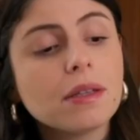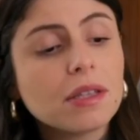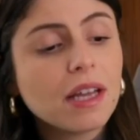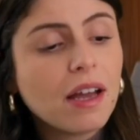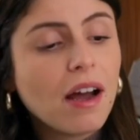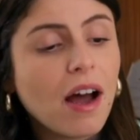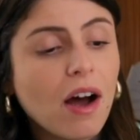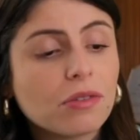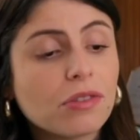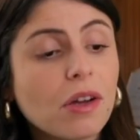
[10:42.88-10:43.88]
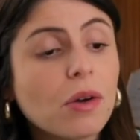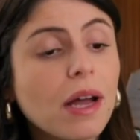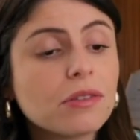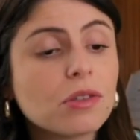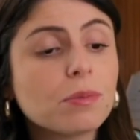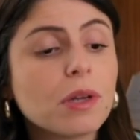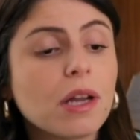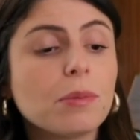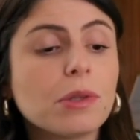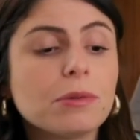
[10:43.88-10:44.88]
There are also other
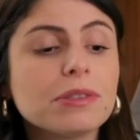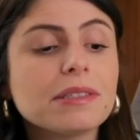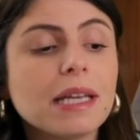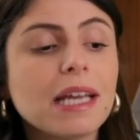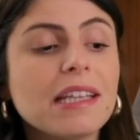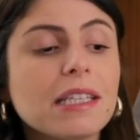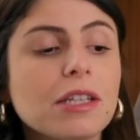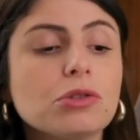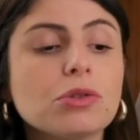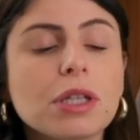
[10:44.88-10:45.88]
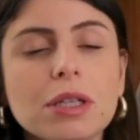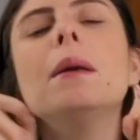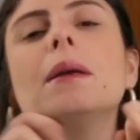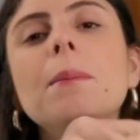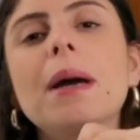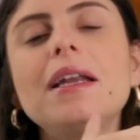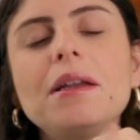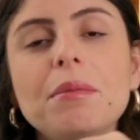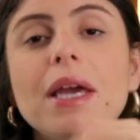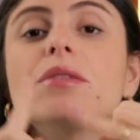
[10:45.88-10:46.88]
problems that I can treat.
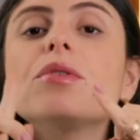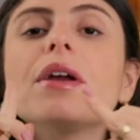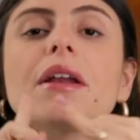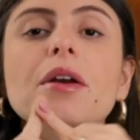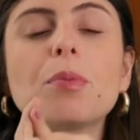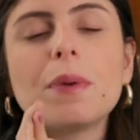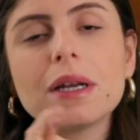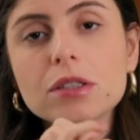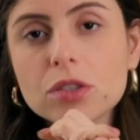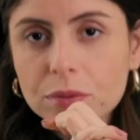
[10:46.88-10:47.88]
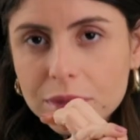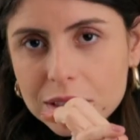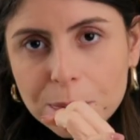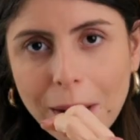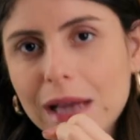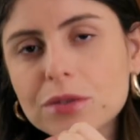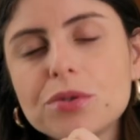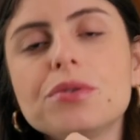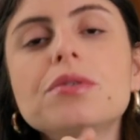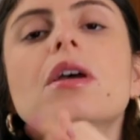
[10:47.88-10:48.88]
Space maintenance and space
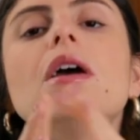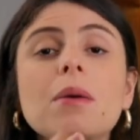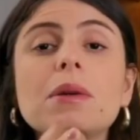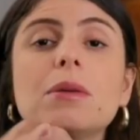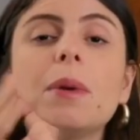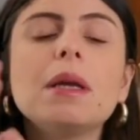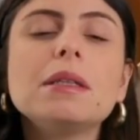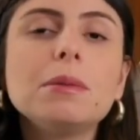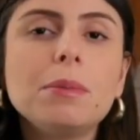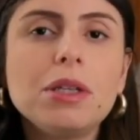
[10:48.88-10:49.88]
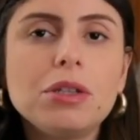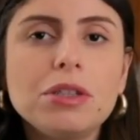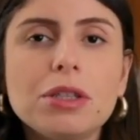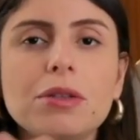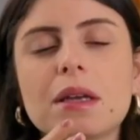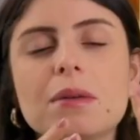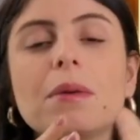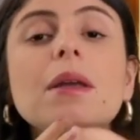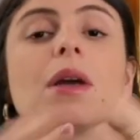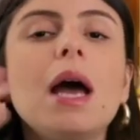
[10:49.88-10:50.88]
regaining are a responsibility. If
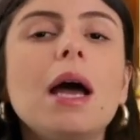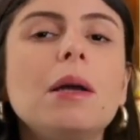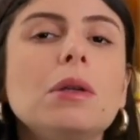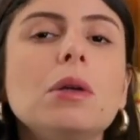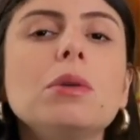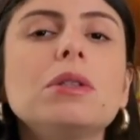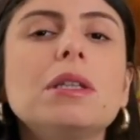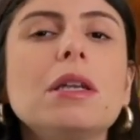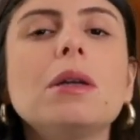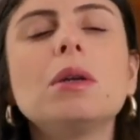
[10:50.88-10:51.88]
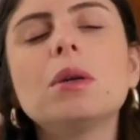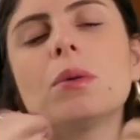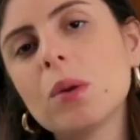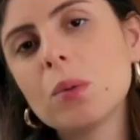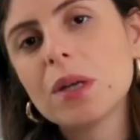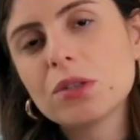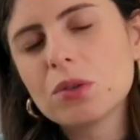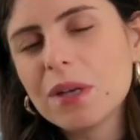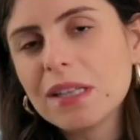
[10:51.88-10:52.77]
a child loses a tooth, what do I